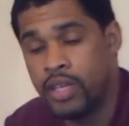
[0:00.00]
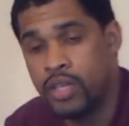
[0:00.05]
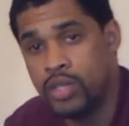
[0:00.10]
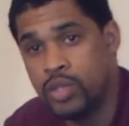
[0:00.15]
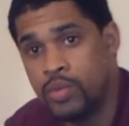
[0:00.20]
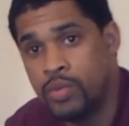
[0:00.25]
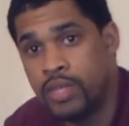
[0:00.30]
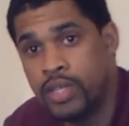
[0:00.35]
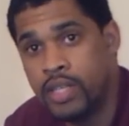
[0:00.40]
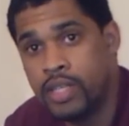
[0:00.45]

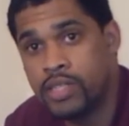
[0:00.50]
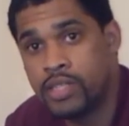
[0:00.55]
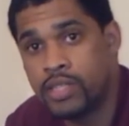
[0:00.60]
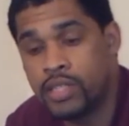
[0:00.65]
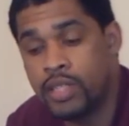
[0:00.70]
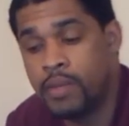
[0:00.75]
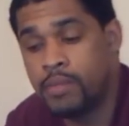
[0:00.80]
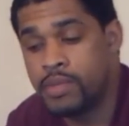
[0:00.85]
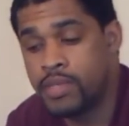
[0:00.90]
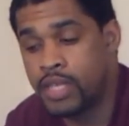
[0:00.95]
You need
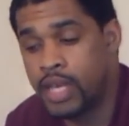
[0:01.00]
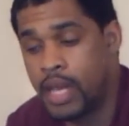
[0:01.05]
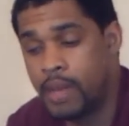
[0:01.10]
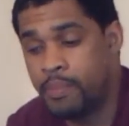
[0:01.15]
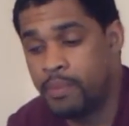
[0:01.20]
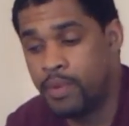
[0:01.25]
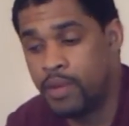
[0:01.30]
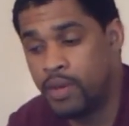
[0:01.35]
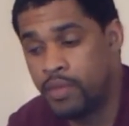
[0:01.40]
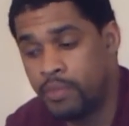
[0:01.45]
some
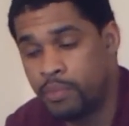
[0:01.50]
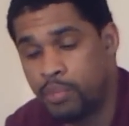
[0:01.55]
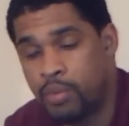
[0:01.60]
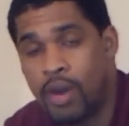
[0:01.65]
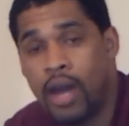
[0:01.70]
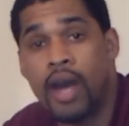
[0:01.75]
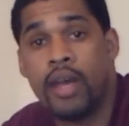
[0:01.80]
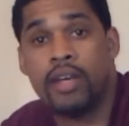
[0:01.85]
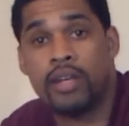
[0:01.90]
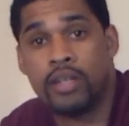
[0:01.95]
type of
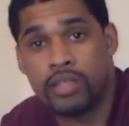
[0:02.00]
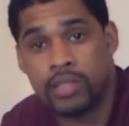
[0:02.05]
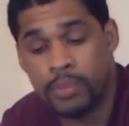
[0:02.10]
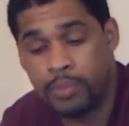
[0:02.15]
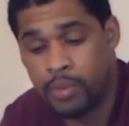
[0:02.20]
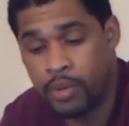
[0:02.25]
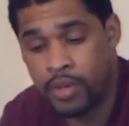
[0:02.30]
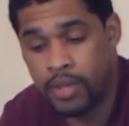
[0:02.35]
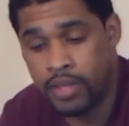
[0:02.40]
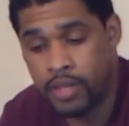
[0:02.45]
product to
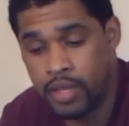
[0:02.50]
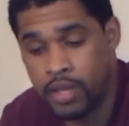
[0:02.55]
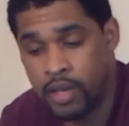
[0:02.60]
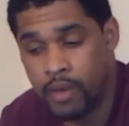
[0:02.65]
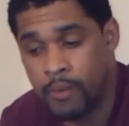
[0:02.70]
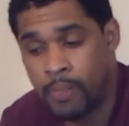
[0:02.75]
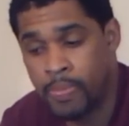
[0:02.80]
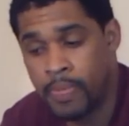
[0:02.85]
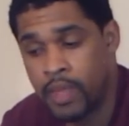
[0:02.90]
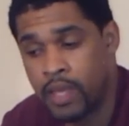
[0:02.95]
put in there.